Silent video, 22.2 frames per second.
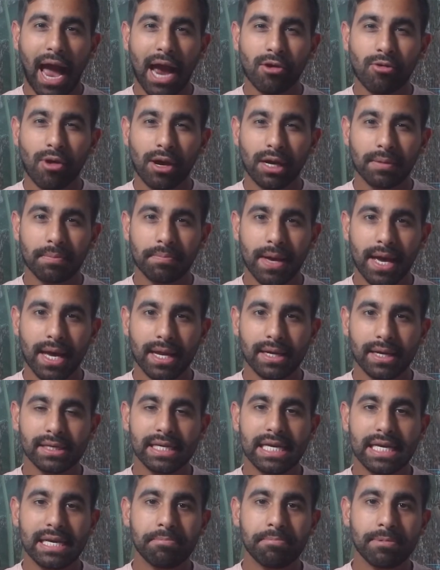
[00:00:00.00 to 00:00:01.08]
I
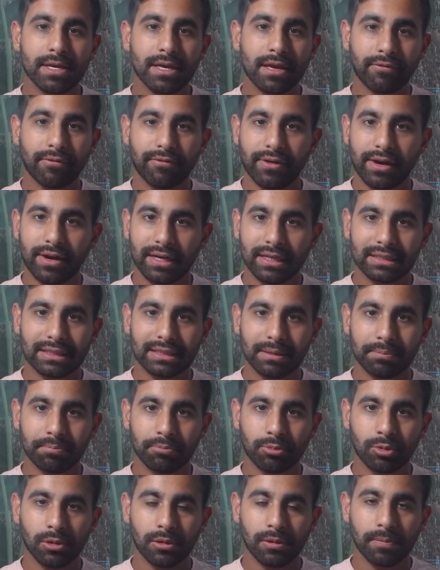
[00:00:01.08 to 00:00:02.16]
recommend keeping it very
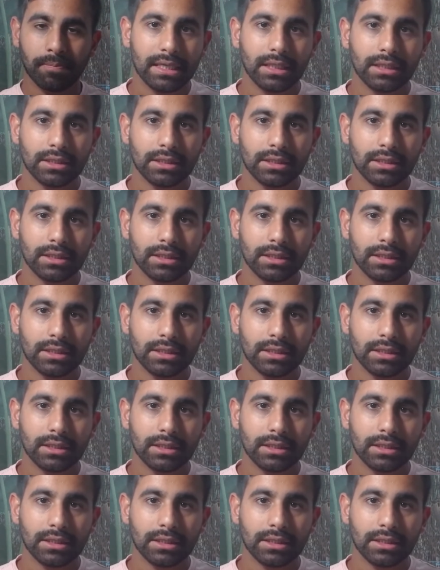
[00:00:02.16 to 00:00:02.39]
simple.